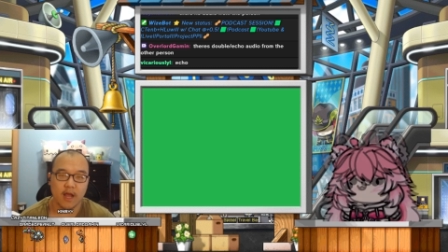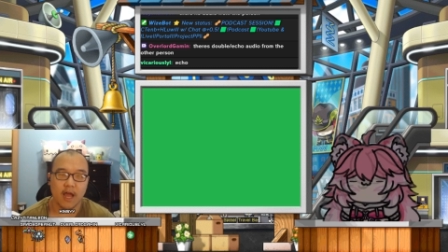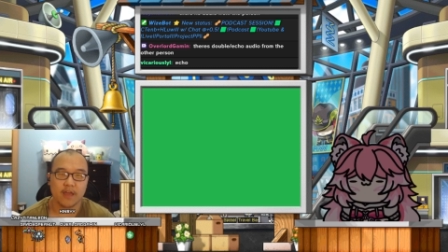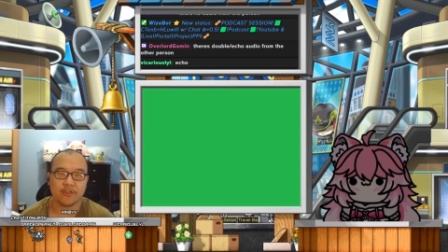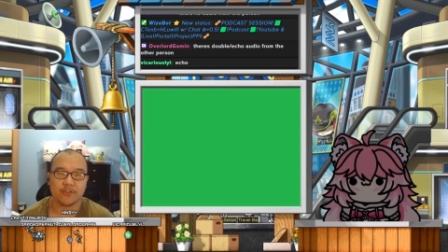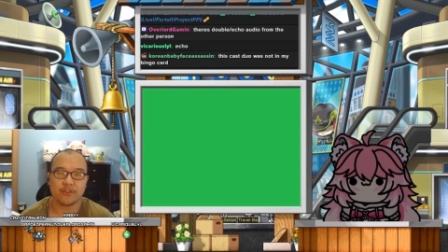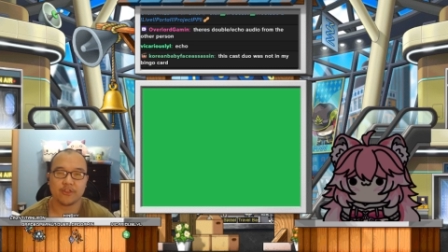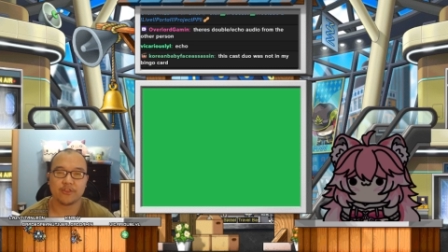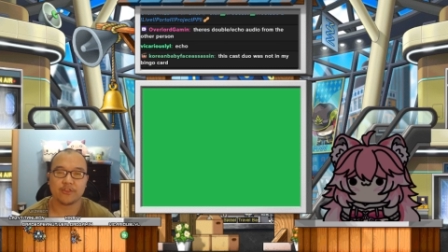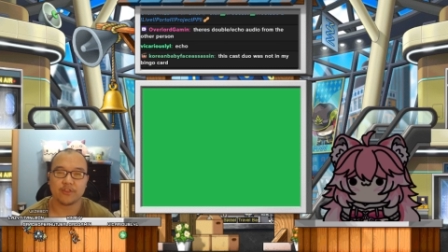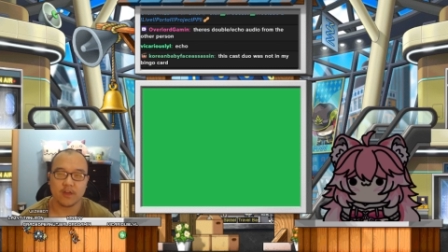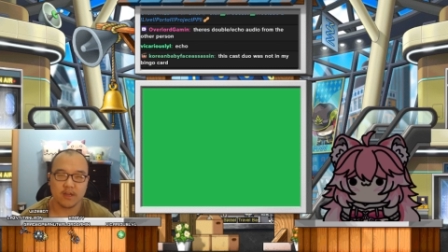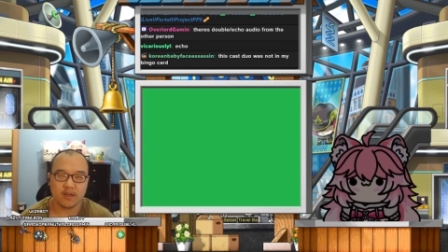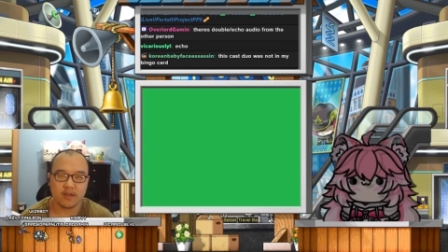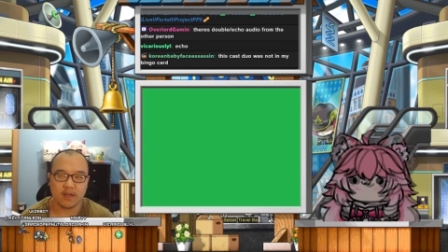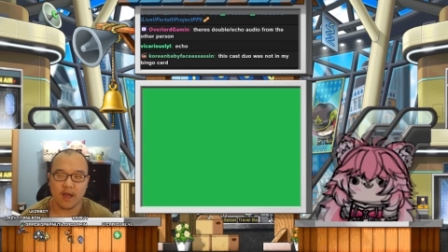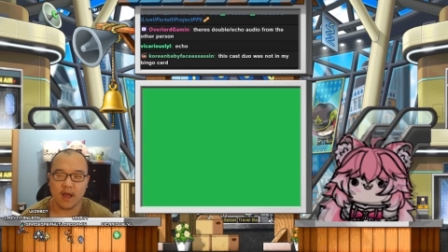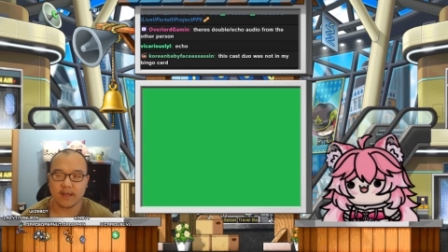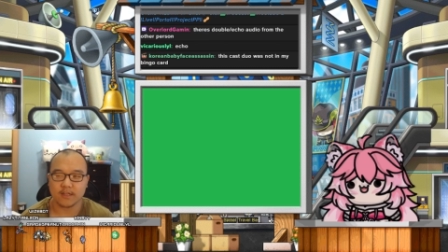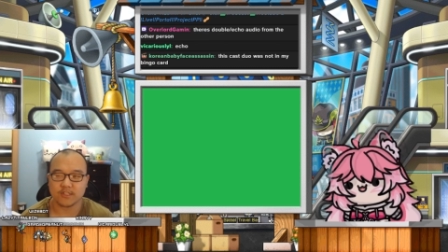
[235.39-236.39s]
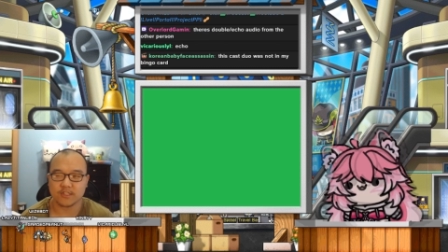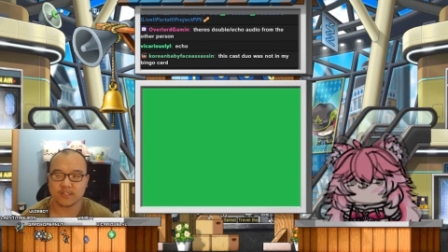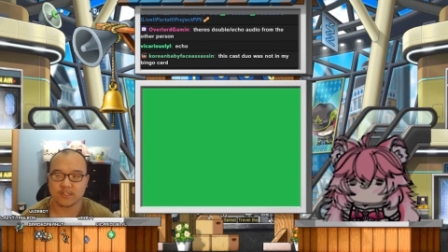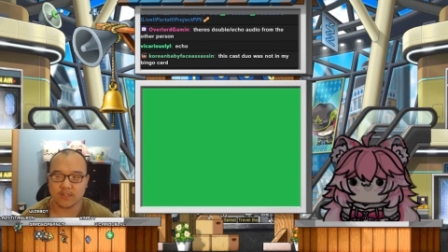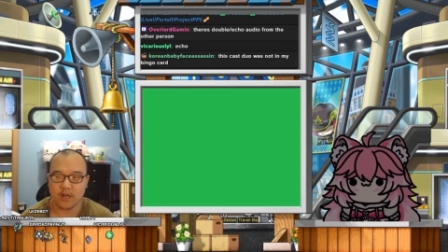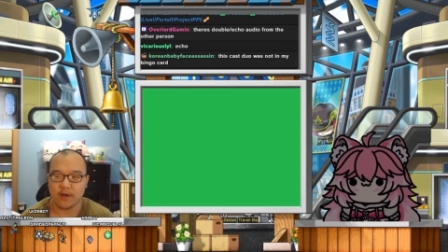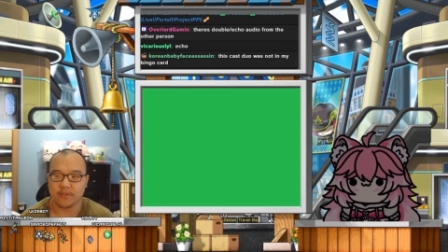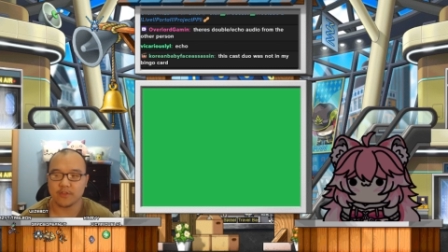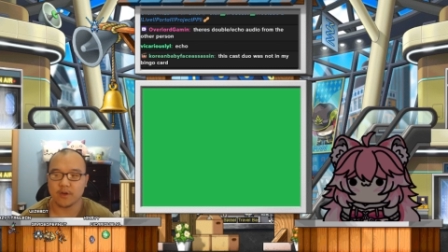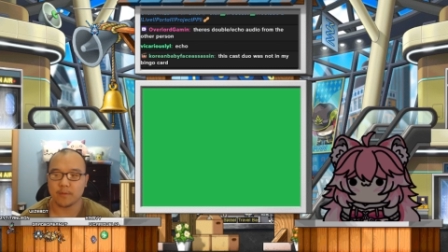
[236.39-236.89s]
I think I
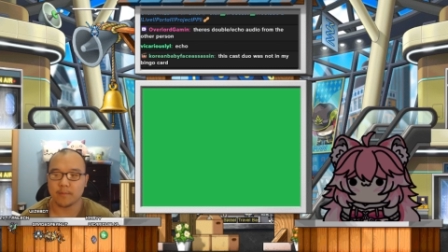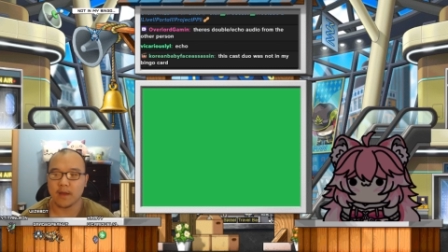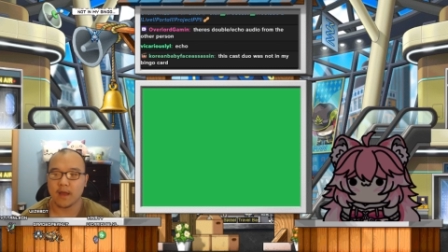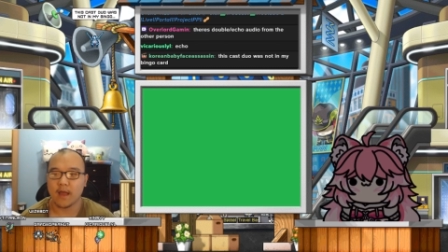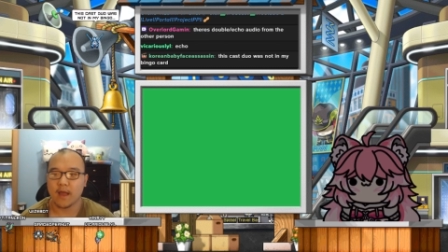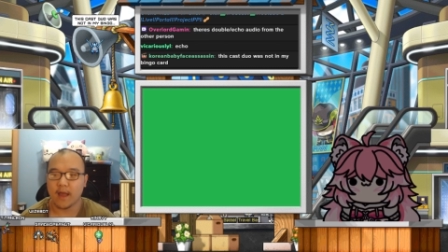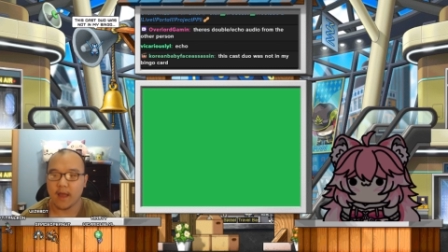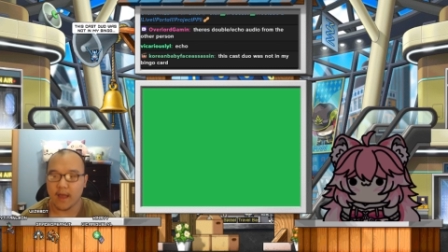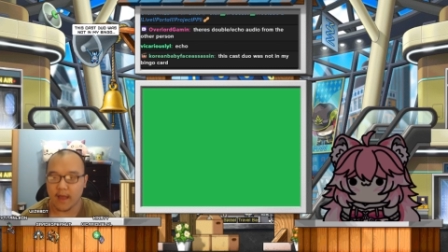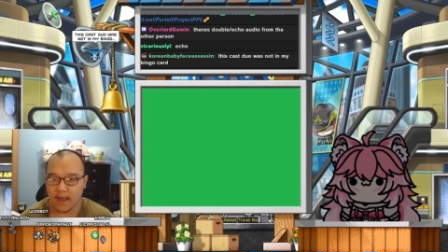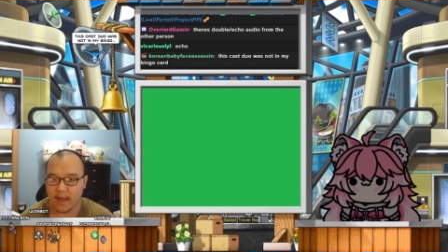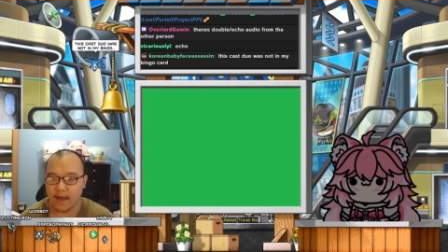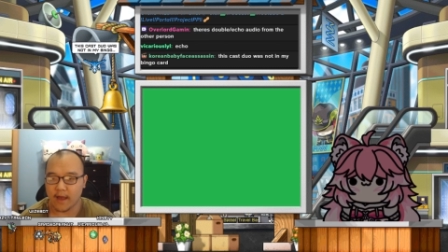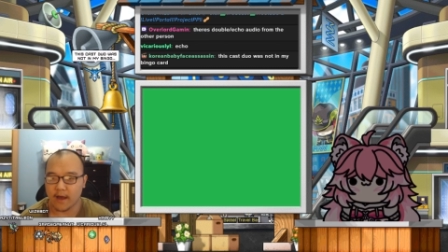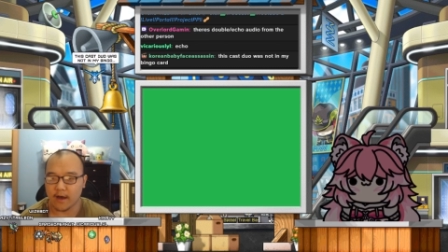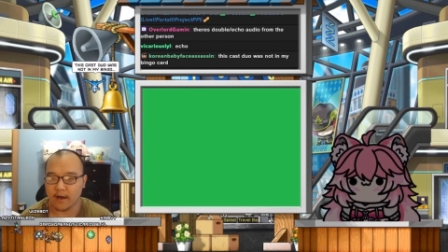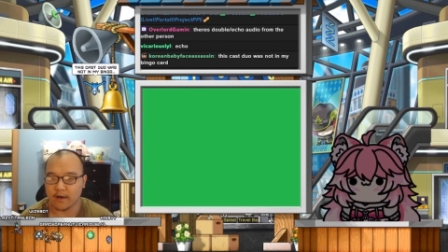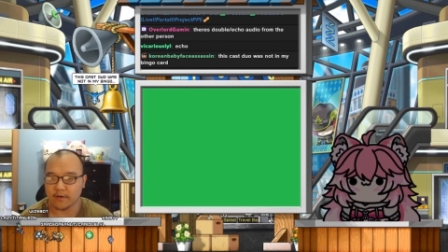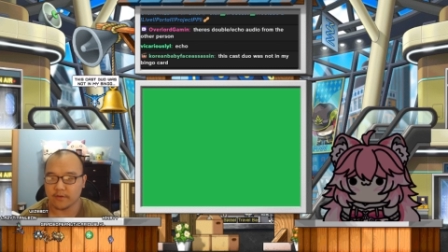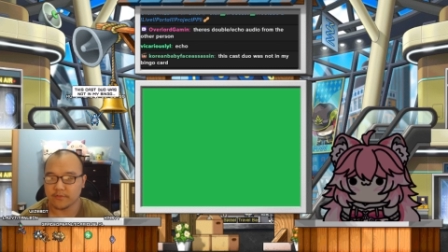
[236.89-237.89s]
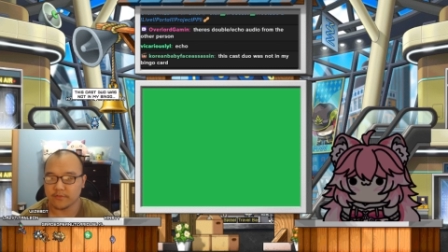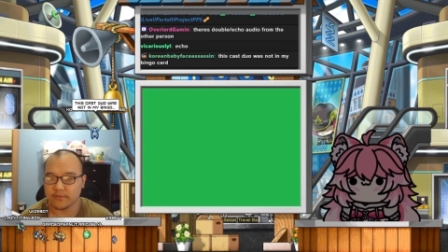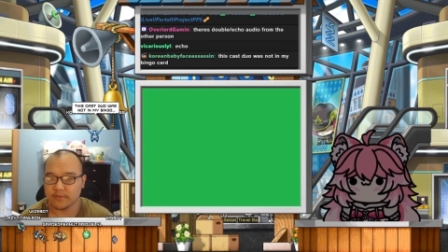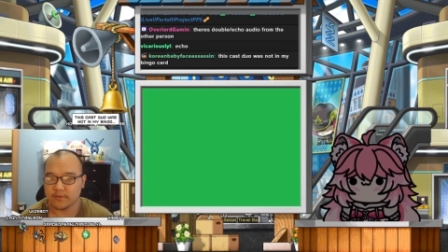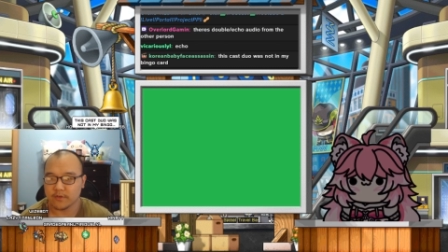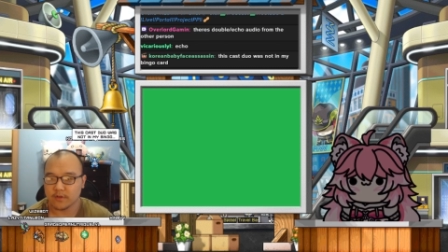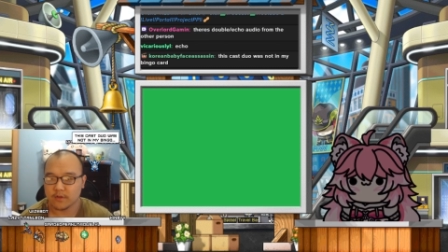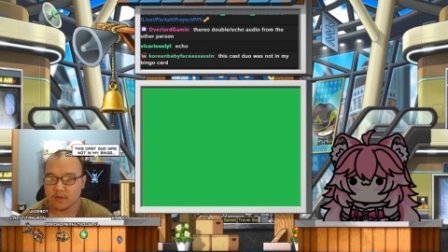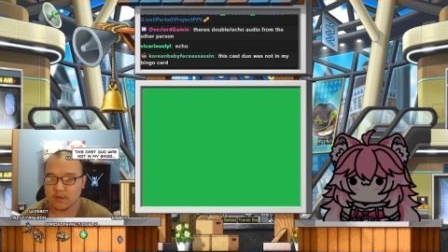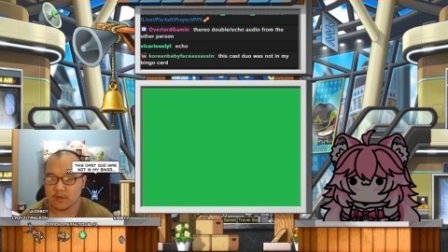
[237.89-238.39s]
saw them have
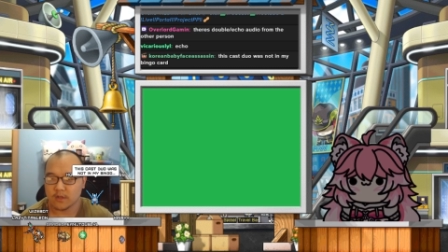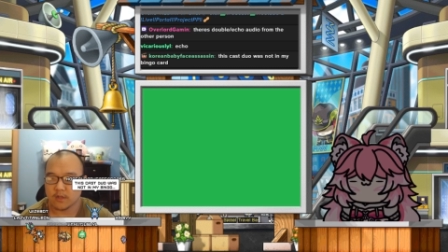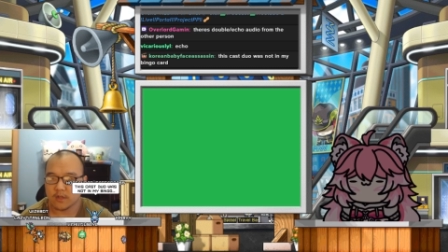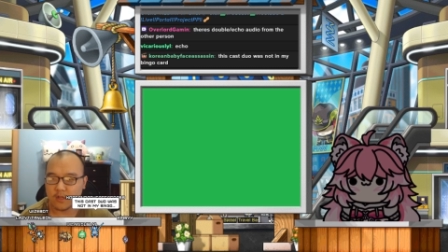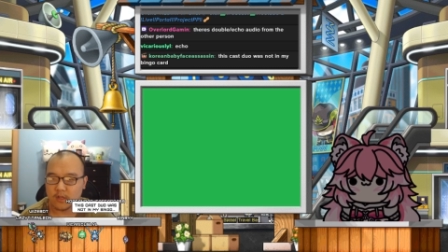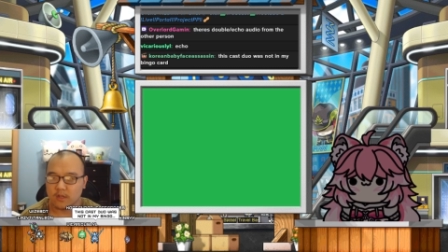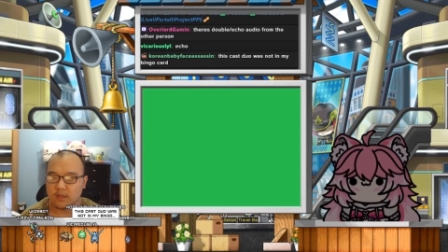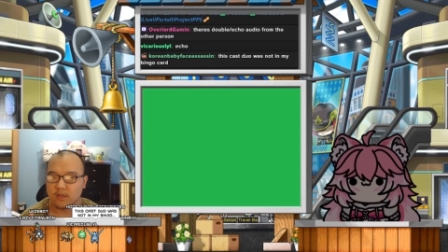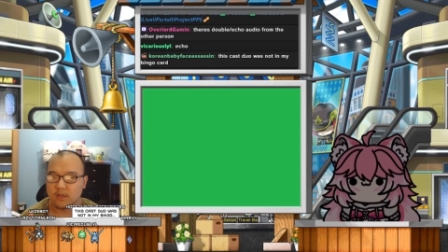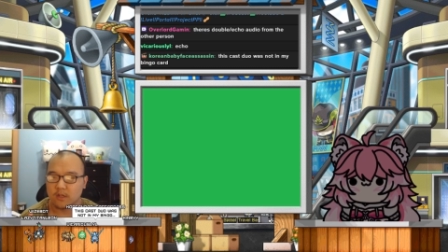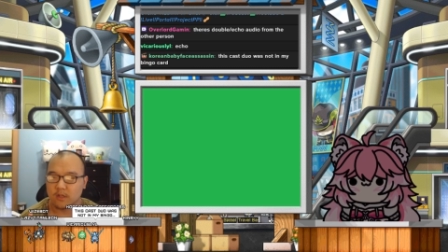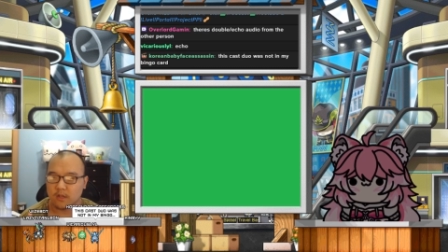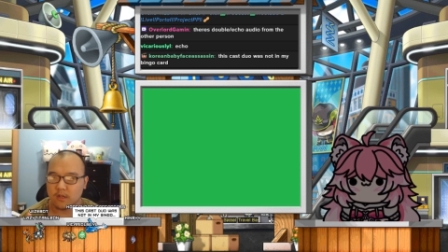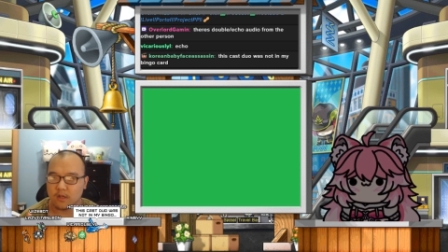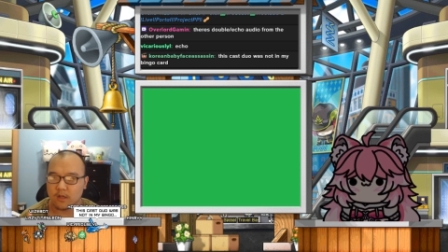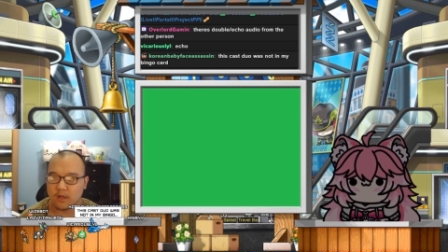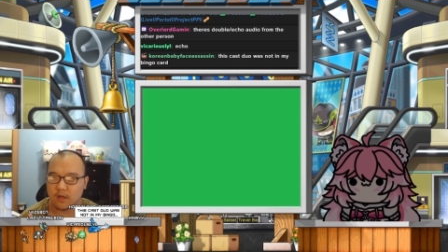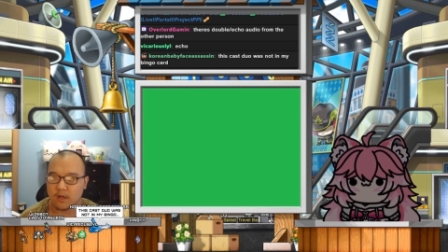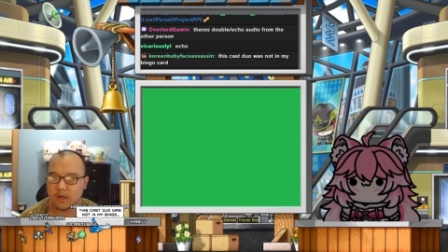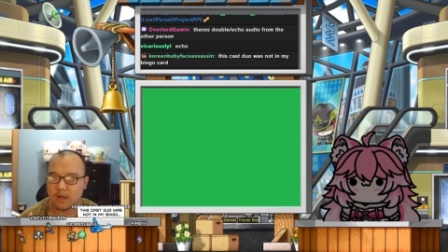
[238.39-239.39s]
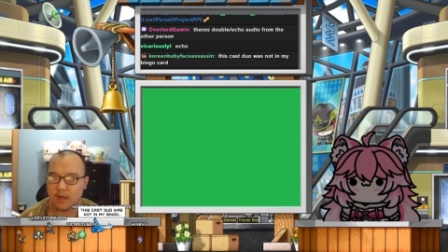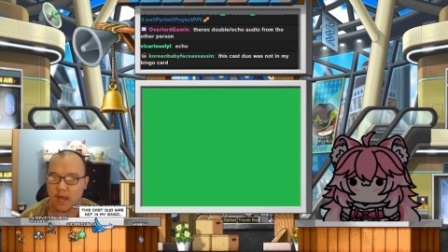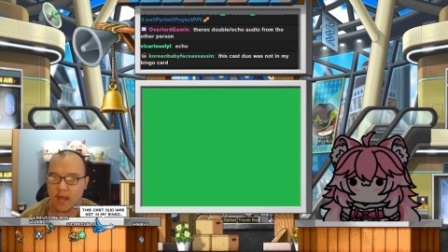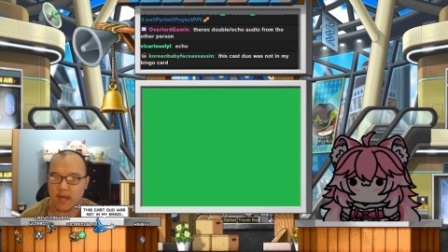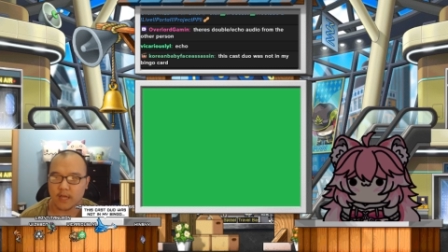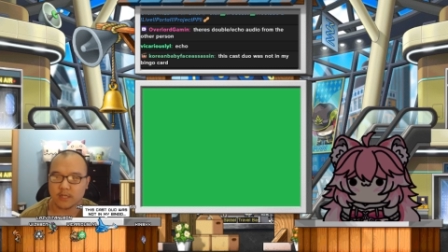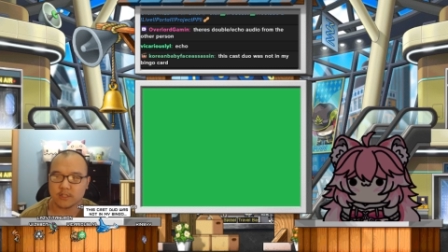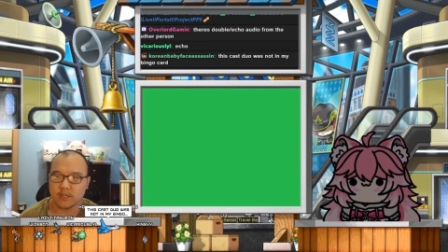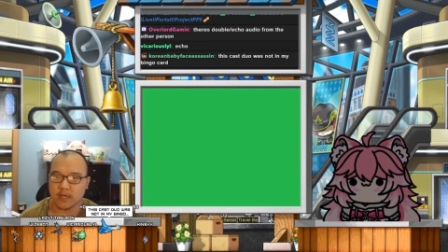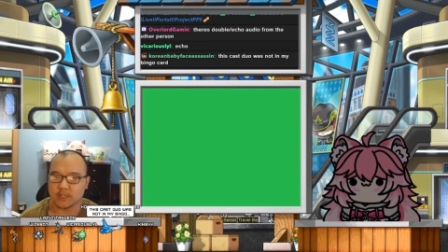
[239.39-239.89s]

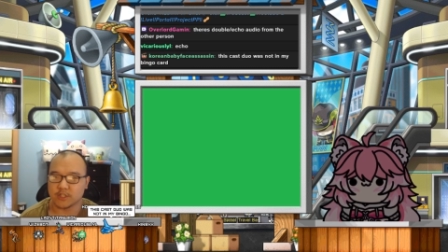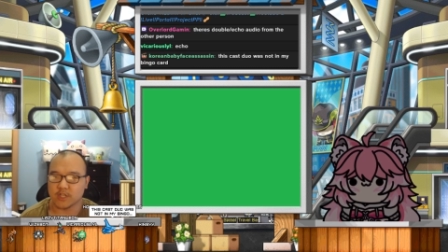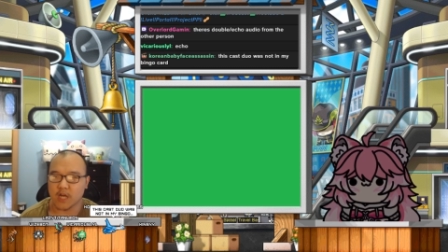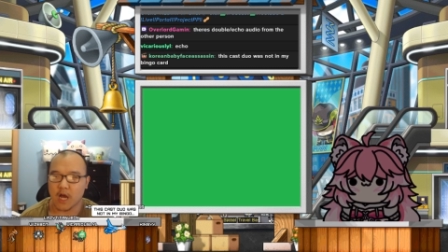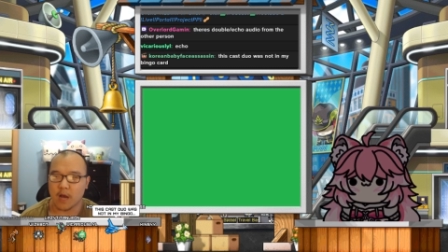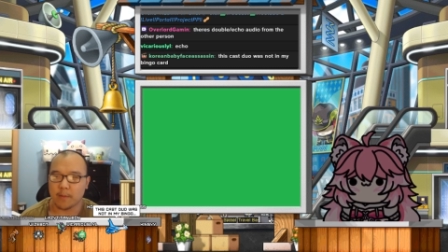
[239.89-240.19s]
actually a job